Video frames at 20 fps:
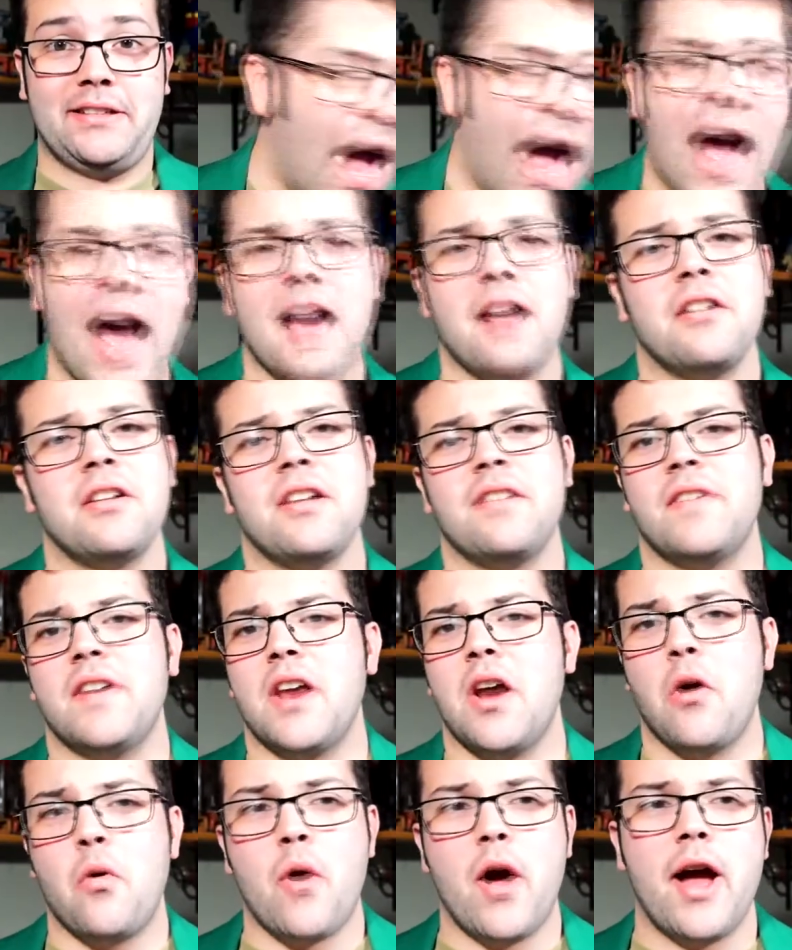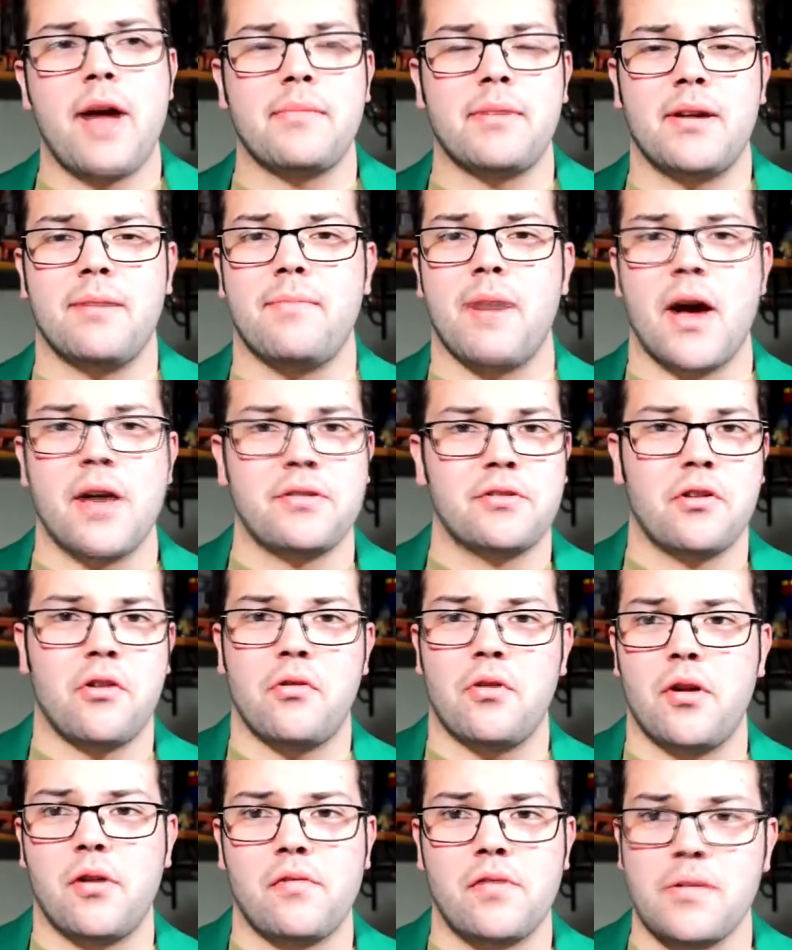I don't even know why I'm going to bother
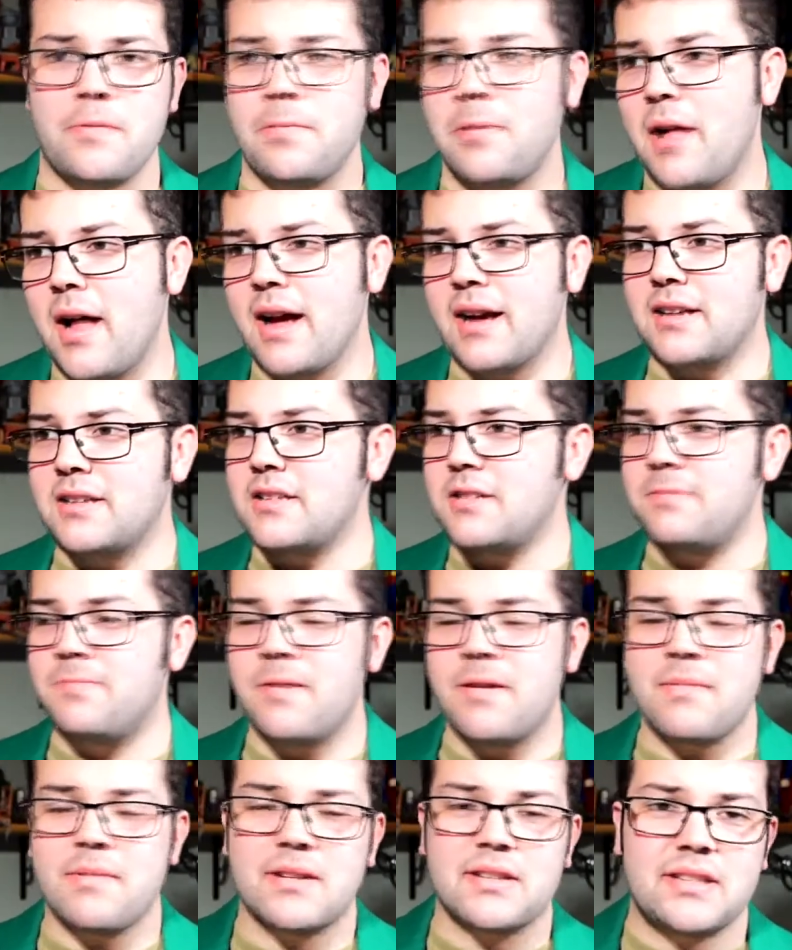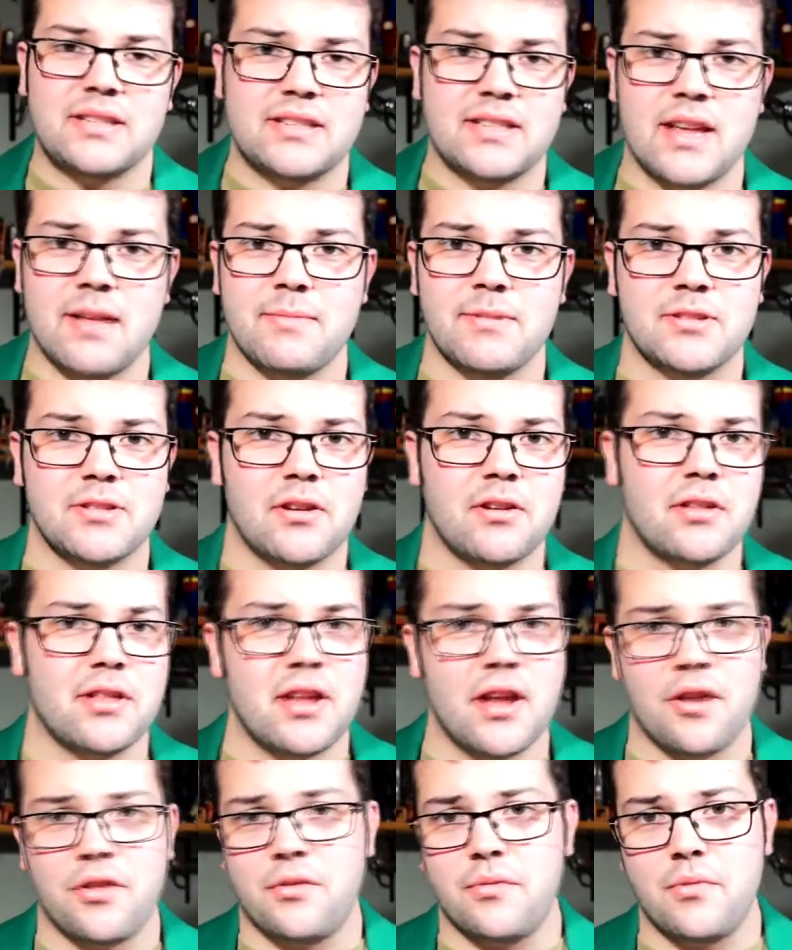going over the plot because it's pretty much the same as all
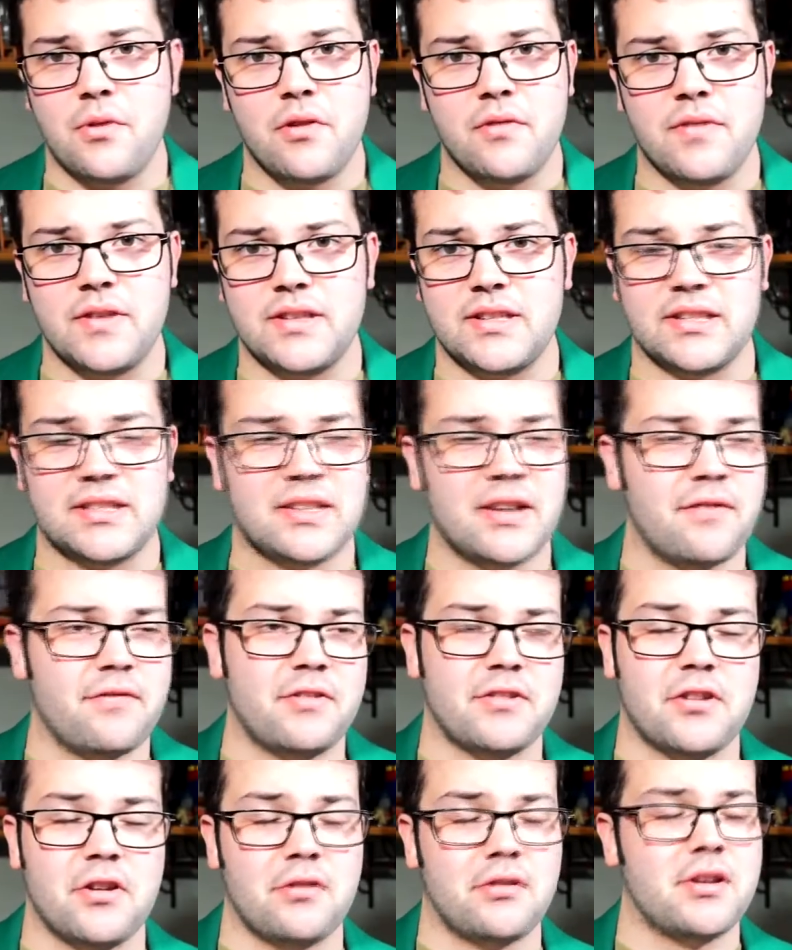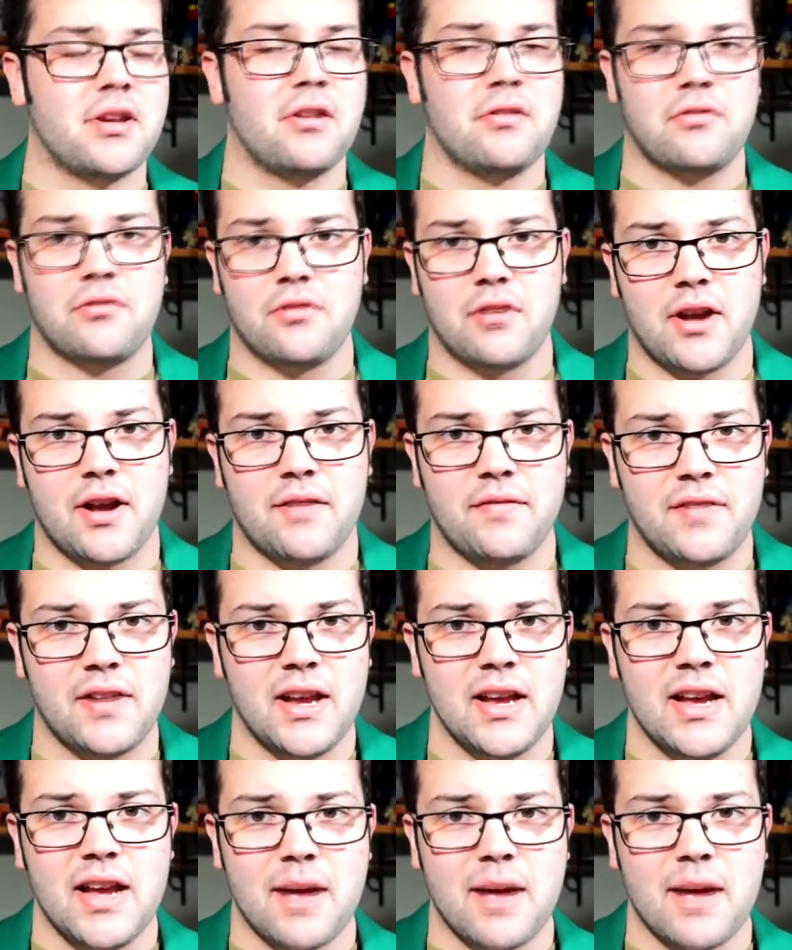the other movies except for Tokyo Drift.